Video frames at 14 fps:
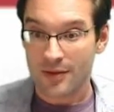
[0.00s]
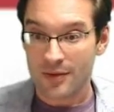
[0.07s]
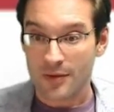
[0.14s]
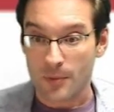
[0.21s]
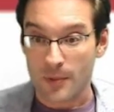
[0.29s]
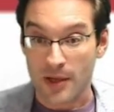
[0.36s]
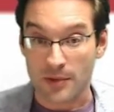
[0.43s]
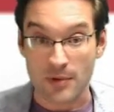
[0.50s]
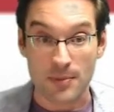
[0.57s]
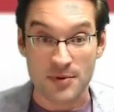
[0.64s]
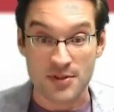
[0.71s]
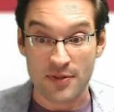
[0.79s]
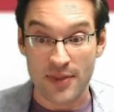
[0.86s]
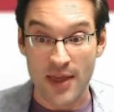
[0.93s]
We can
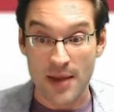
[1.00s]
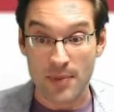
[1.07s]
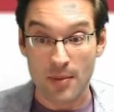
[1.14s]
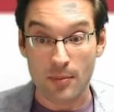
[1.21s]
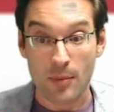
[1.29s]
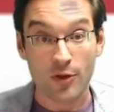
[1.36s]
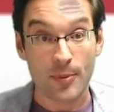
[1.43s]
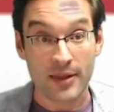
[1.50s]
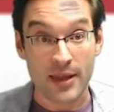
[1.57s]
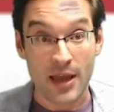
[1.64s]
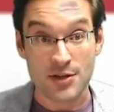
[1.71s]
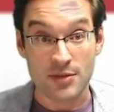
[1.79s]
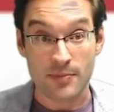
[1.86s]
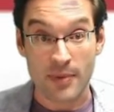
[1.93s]
represent that by
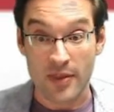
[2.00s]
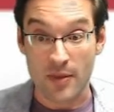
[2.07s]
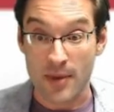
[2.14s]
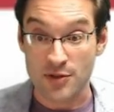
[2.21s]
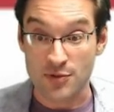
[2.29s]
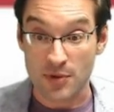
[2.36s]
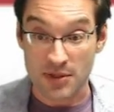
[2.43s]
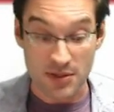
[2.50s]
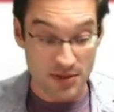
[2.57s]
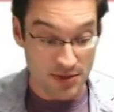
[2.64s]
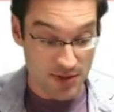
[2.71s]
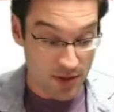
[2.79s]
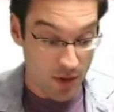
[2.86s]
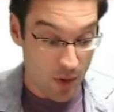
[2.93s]
multiplication by the matrix
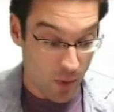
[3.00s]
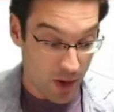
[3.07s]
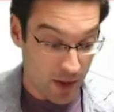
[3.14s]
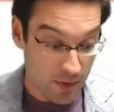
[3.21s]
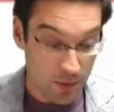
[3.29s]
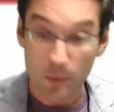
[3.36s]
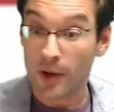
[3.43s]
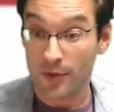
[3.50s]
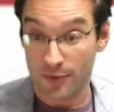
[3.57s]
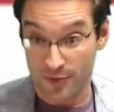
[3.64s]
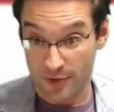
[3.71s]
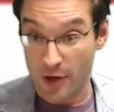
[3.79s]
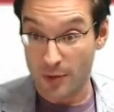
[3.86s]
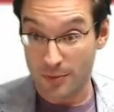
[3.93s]
0, 1, 1,
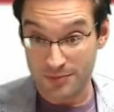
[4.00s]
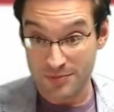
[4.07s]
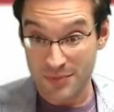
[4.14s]
0.